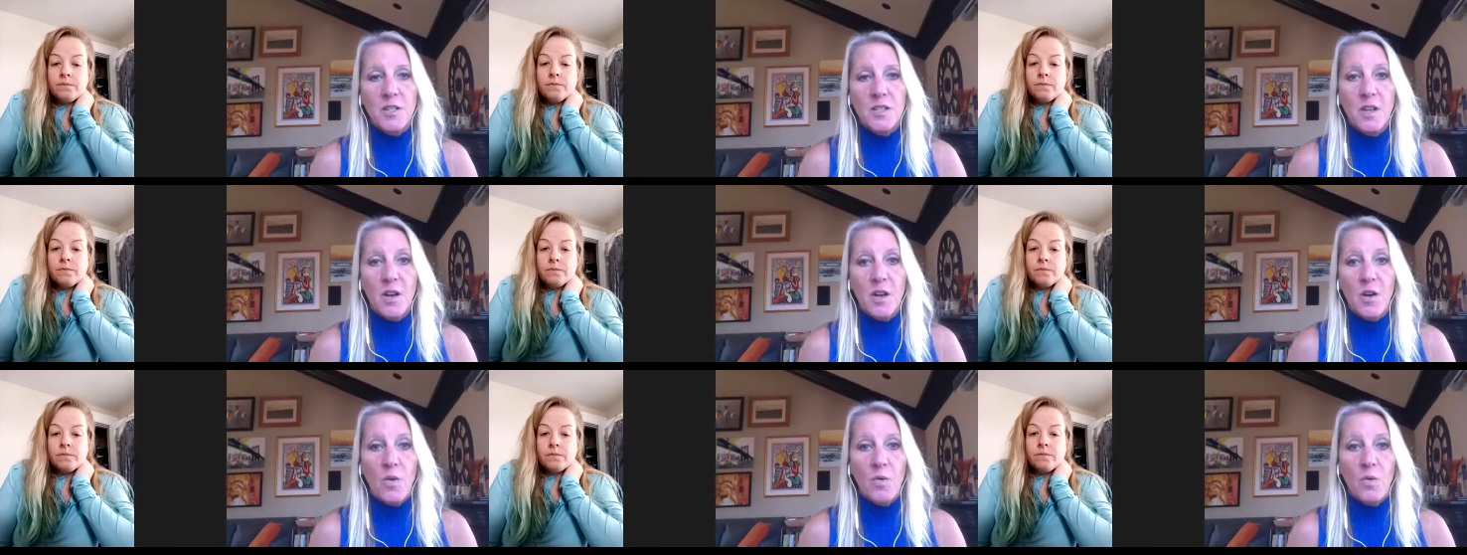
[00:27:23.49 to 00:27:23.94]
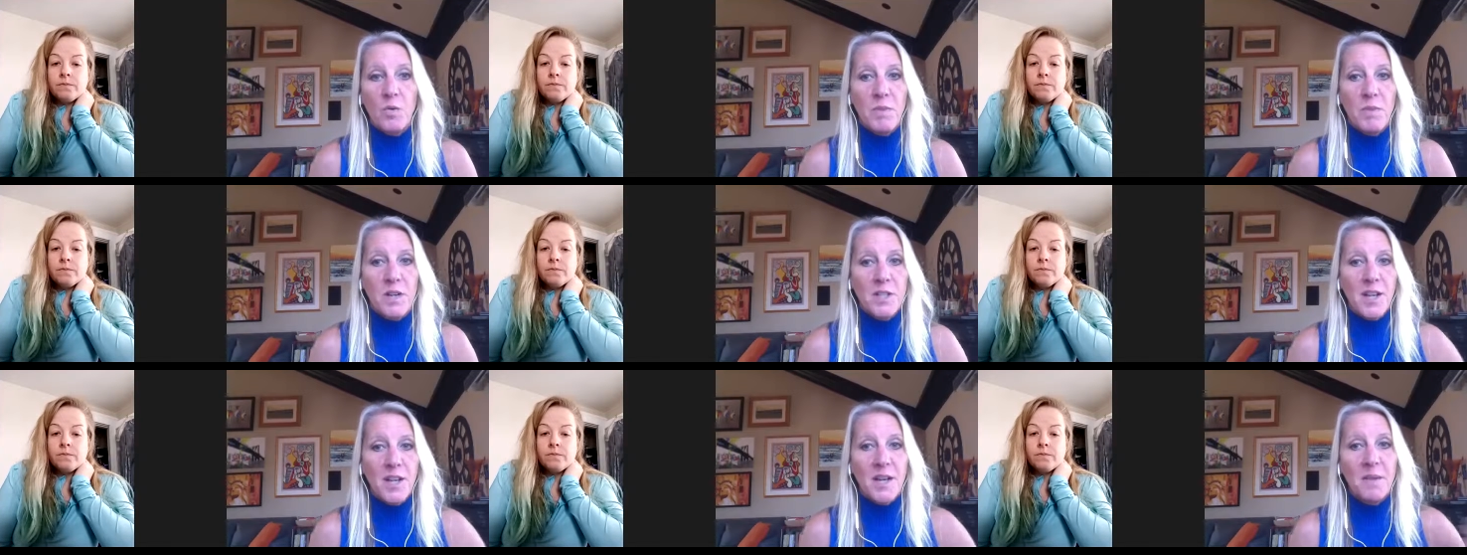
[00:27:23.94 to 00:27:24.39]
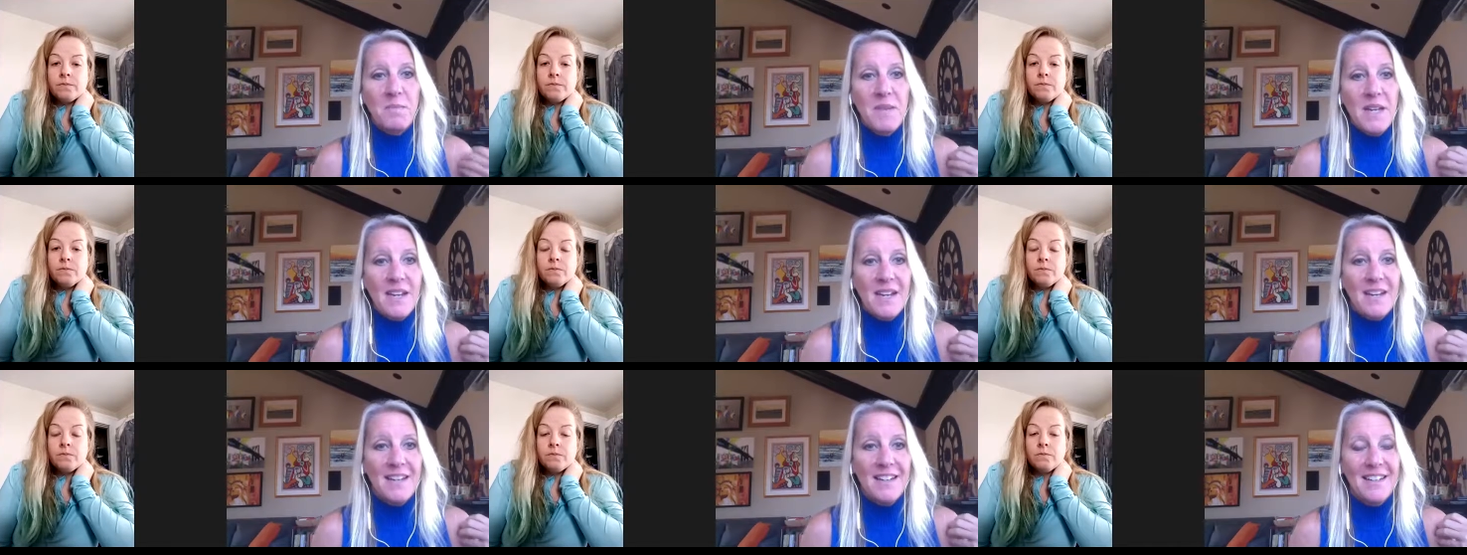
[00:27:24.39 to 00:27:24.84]
Speaker 1: So much like
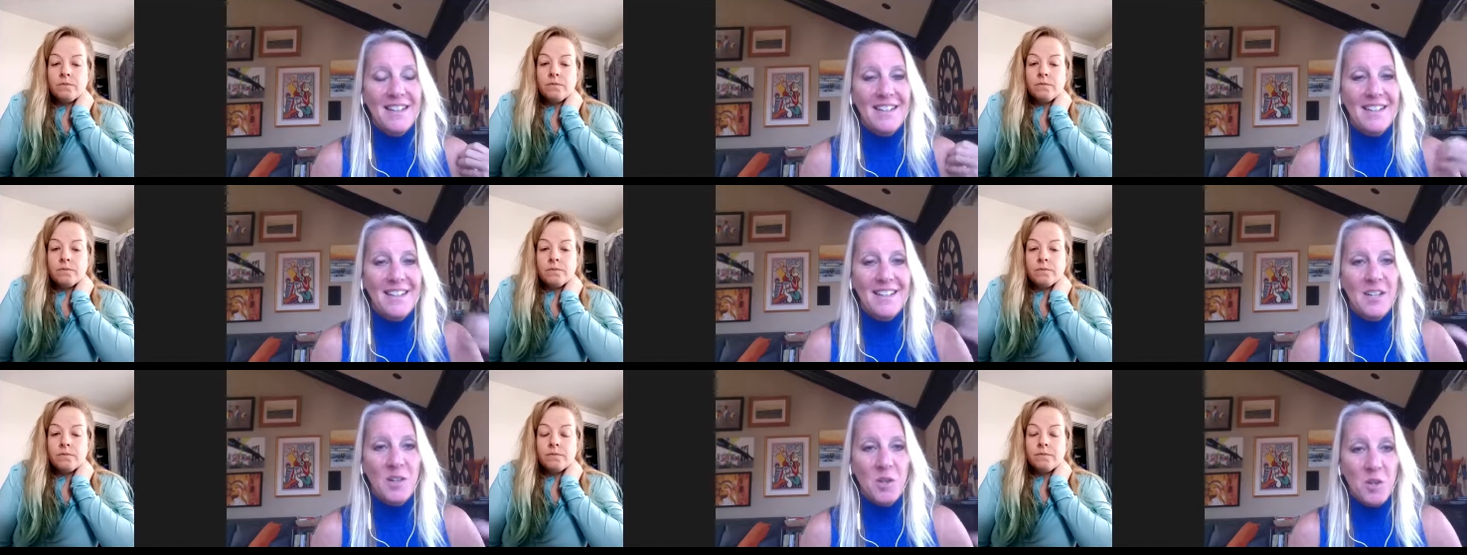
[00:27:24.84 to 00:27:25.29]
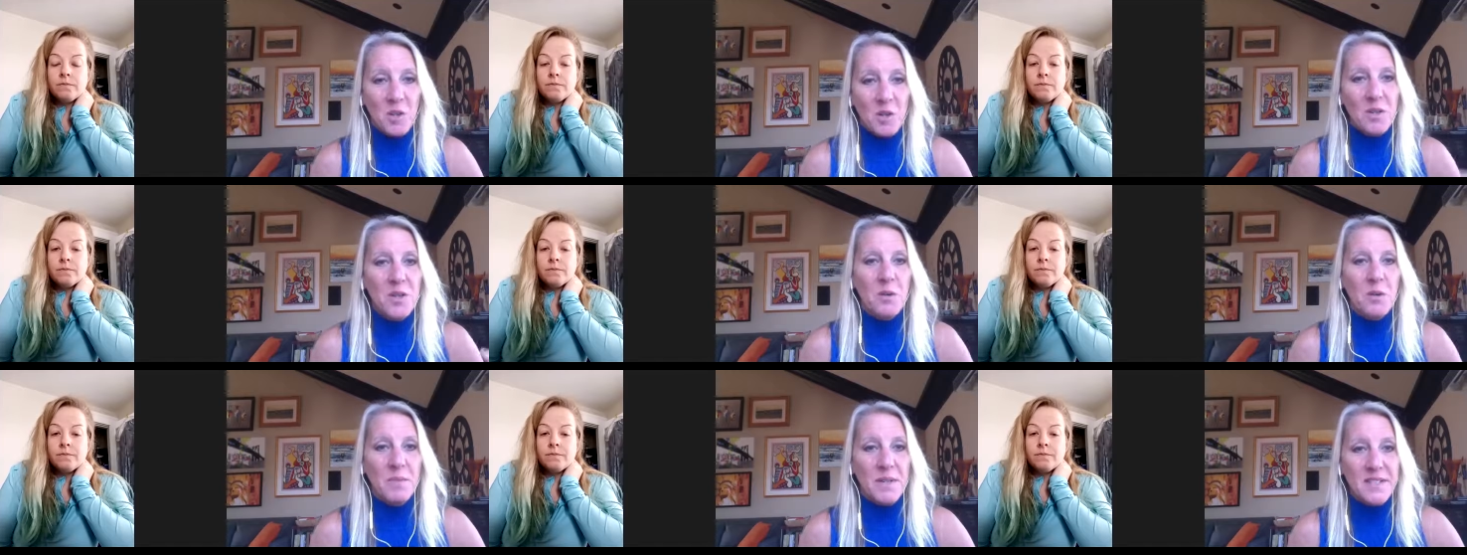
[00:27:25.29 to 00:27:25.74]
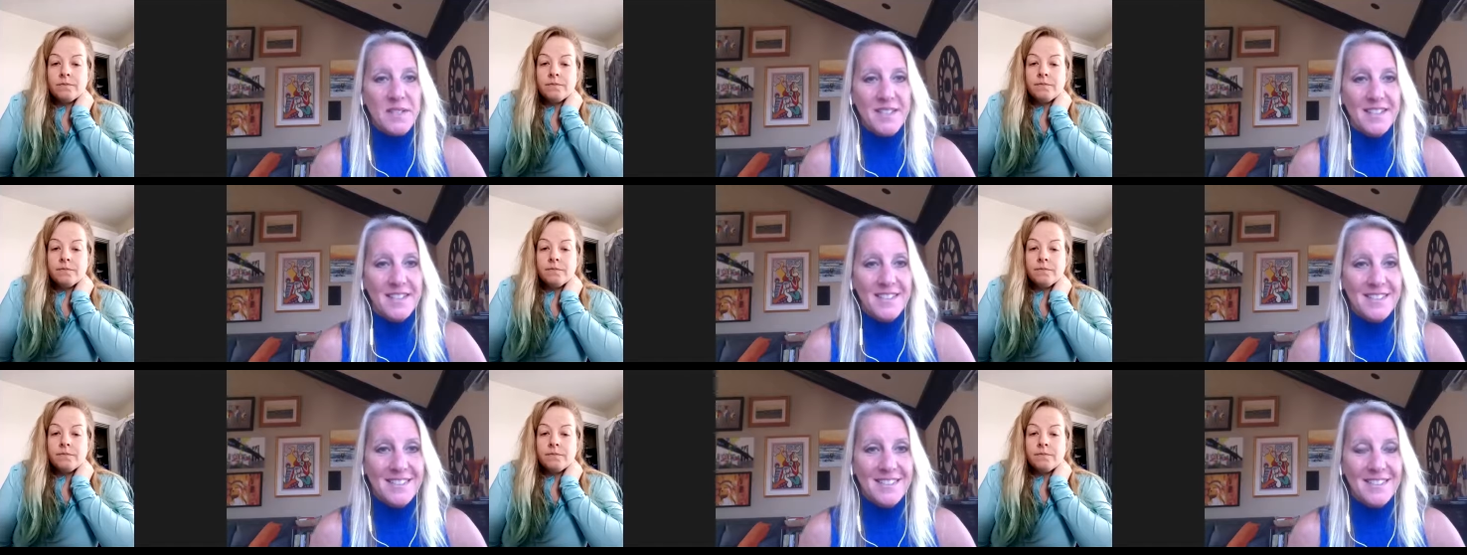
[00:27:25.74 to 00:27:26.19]
me, you're your
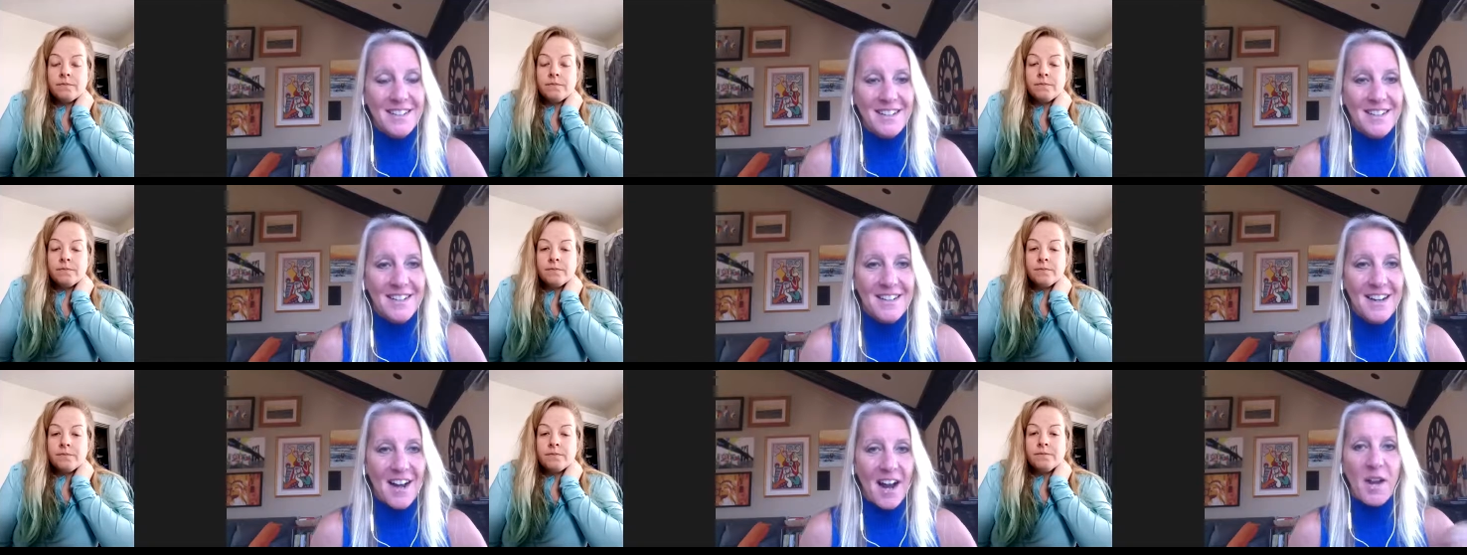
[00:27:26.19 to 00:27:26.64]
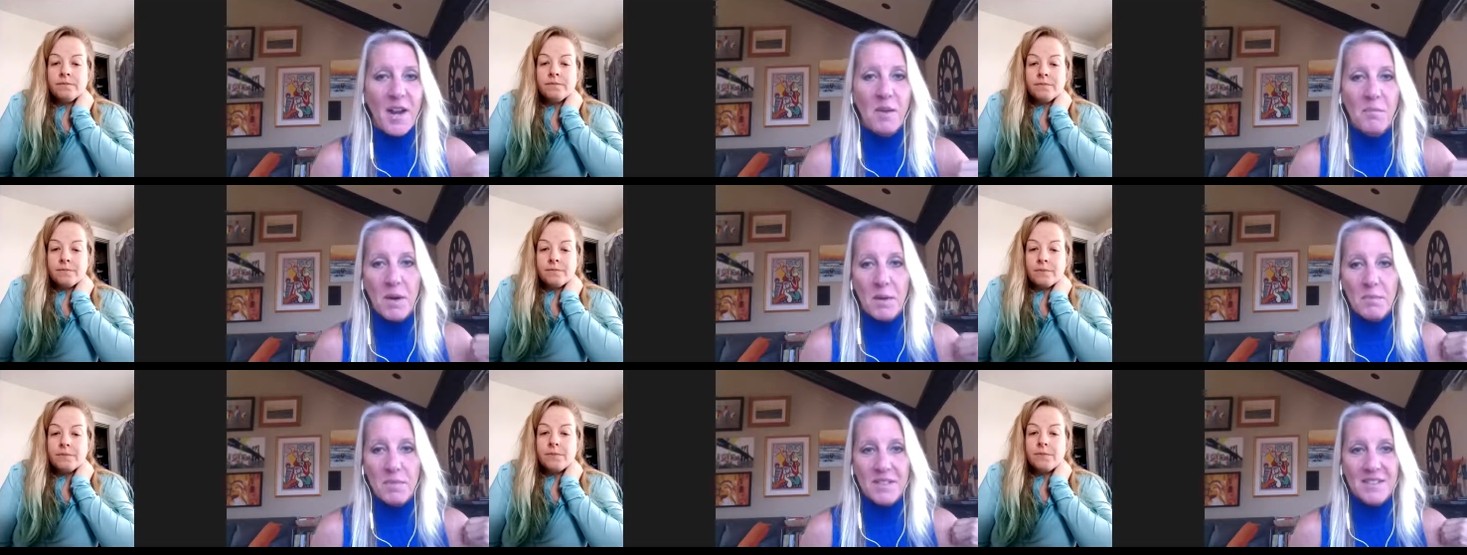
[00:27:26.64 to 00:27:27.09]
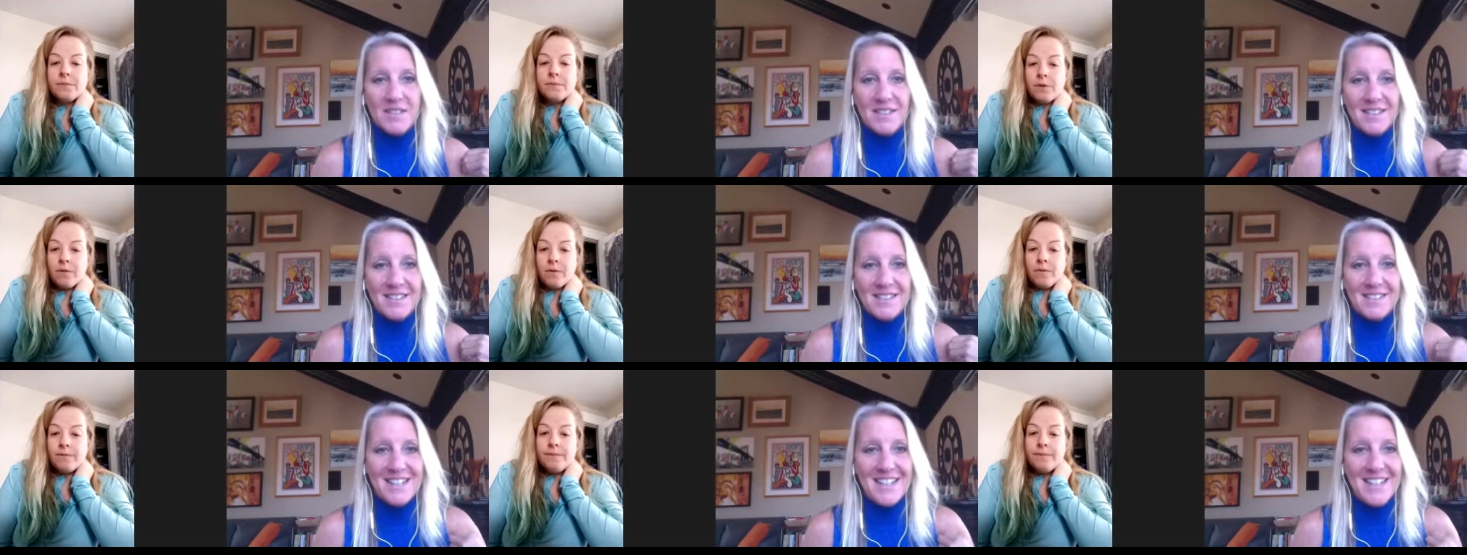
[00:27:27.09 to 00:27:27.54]
business. I am my
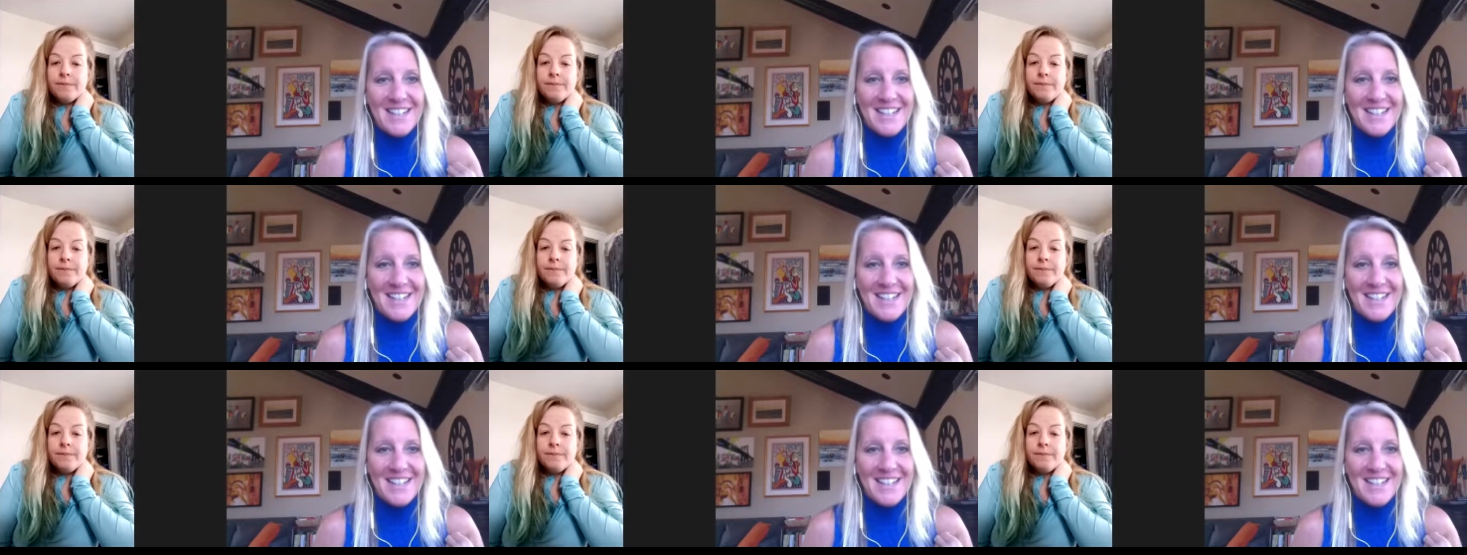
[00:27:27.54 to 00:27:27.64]
business.